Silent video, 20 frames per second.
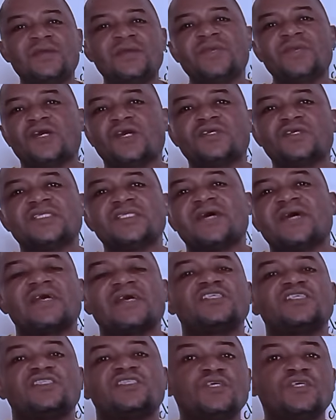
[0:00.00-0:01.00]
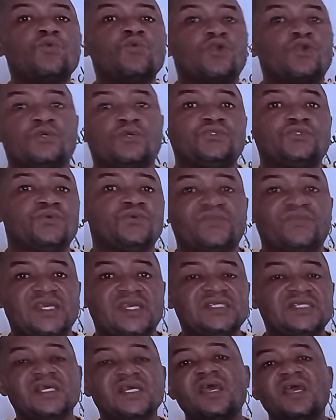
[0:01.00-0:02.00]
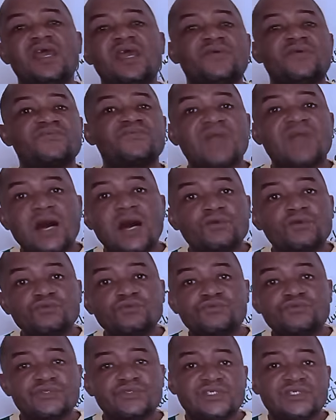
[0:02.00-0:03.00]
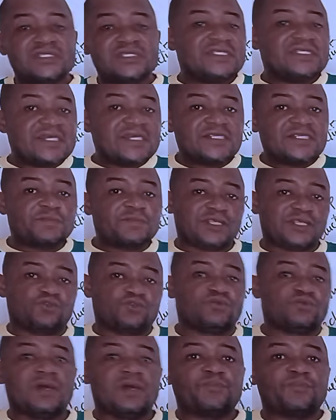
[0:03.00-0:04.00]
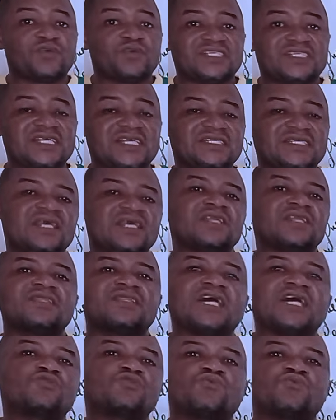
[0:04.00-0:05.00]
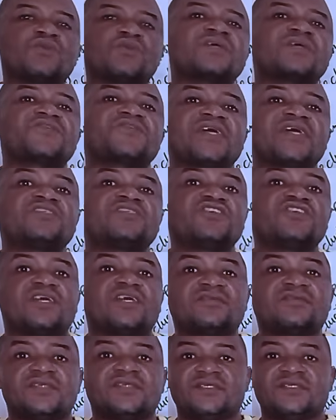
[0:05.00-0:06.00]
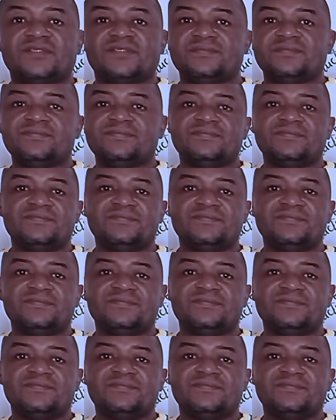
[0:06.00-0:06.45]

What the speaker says: because there are still one or two things around this particular process that will create changes.